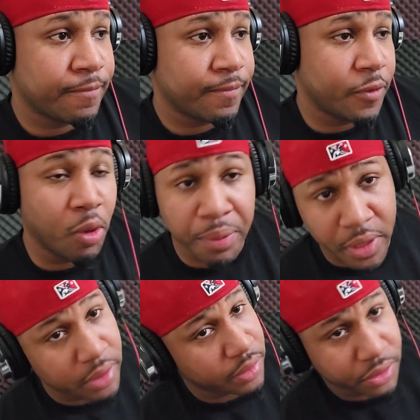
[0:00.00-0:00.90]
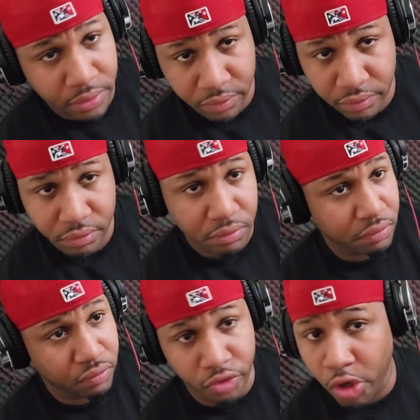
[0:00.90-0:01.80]
No punks.
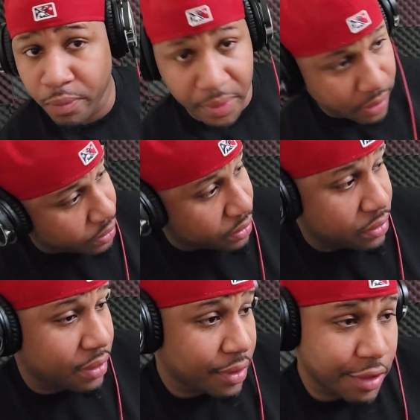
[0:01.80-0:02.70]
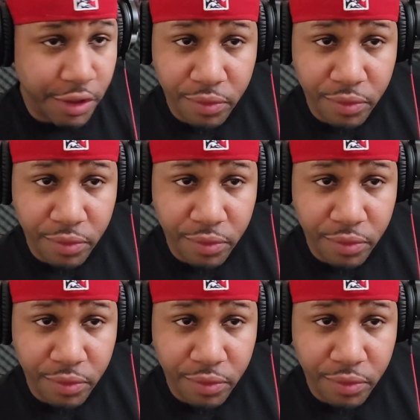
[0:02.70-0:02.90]
No punks. No